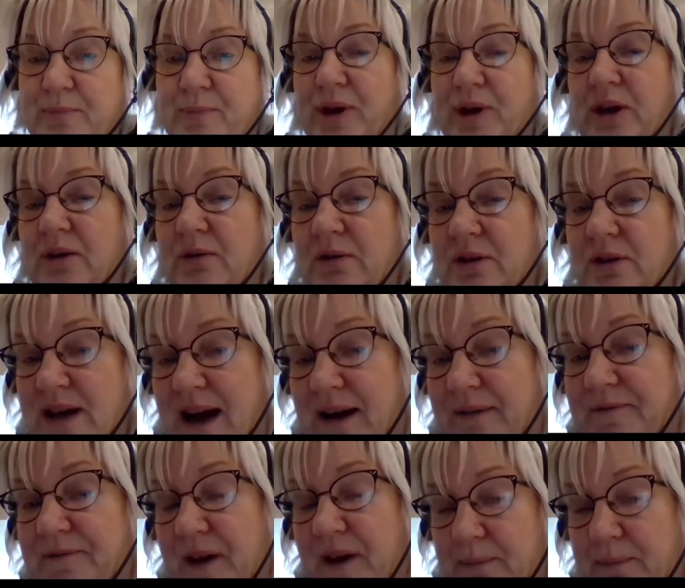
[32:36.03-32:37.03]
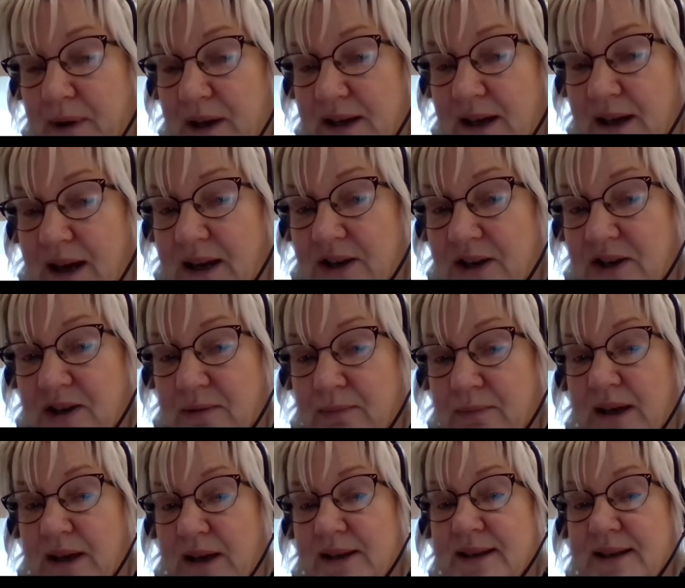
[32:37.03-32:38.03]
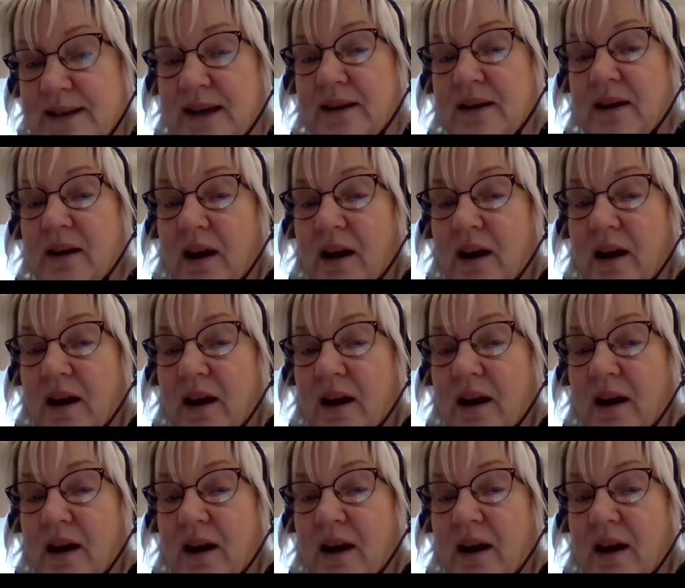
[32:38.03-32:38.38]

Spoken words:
but you could have that mediation meeting